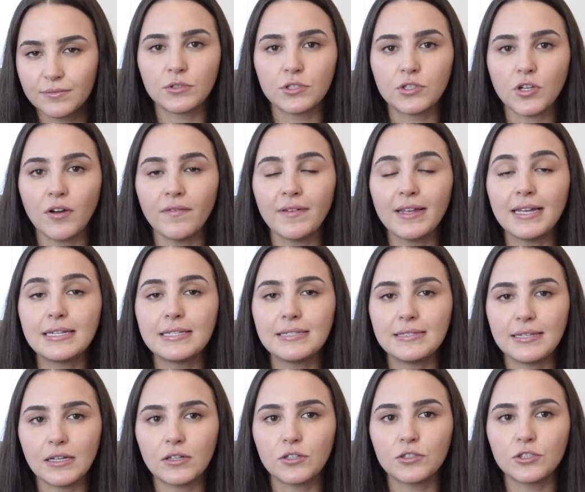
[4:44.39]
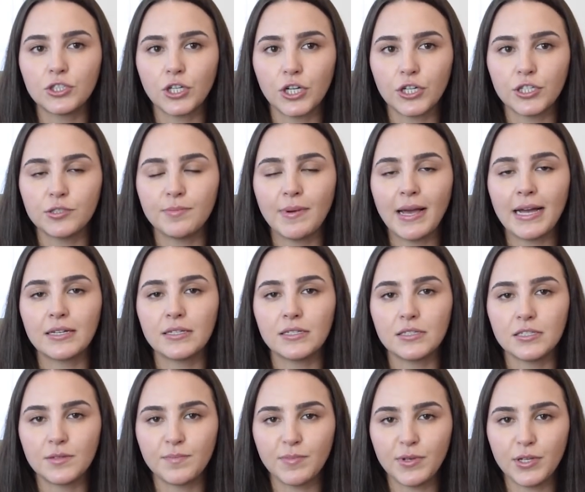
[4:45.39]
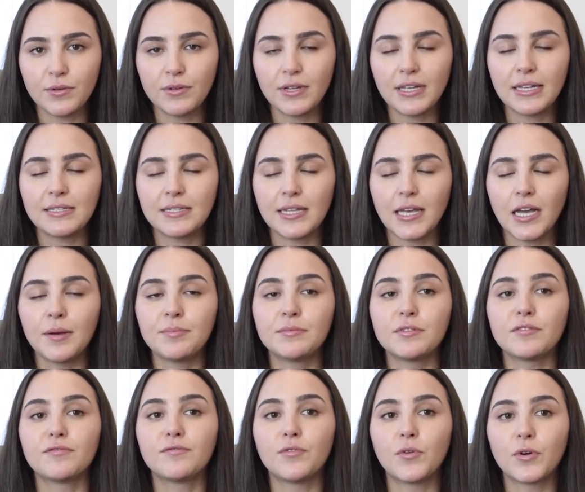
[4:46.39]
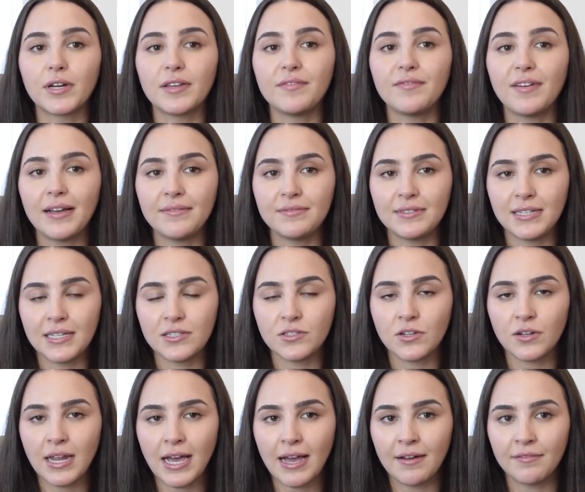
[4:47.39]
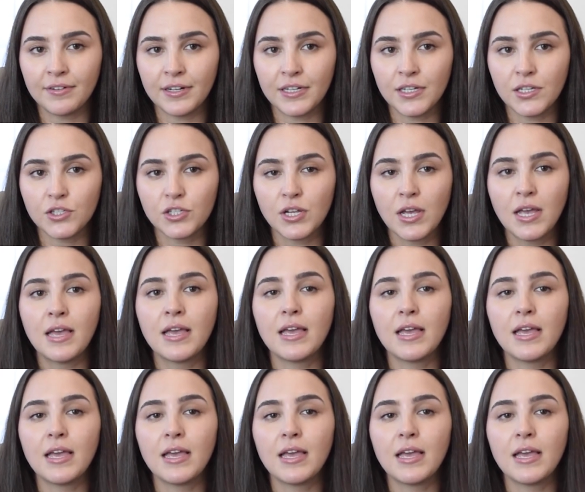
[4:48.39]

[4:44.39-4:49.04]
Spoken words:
Resolving a single chargeback dispute can take up to 45 days on average,